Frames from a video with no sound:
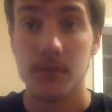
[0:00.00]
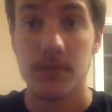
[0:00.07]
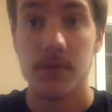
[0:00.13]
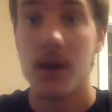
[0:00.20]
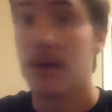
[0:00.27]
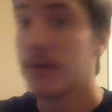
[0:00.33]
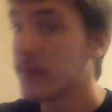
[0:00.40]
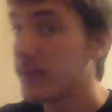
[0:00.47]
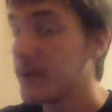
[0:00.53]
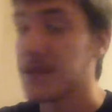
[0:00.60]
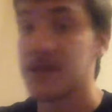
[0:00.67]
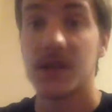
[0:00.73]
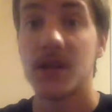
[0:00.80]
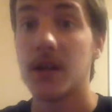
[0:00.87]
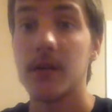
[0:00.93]
probably,
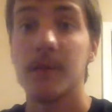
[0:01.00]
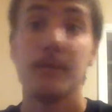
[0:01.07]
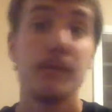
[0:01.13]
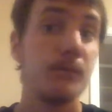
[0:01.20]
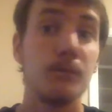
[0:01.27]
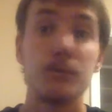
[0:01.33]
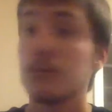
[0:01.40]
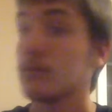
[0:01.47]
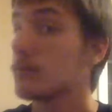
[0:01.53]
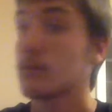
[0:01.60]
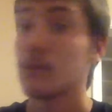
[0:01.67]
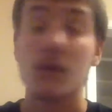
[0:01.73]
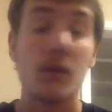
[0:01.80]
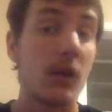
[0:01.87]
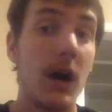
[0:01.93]
because I
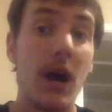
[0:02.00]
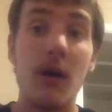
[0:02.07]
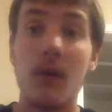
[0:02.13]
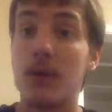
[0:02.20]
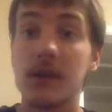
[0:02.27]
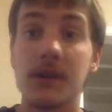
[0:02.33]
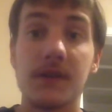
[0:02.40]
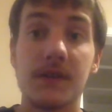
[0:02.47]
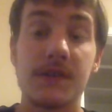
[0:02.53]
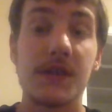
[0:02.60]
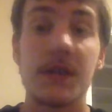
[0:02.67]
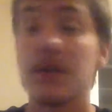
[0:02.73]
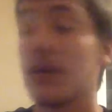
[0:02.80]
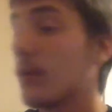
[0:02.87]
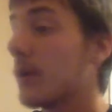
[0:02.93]
want to get this out
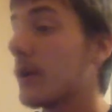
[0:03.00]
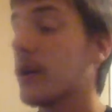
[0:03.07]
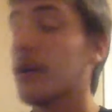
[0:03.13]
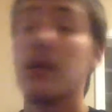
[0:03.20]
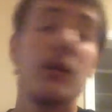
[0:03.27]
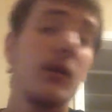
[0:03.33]
of the way.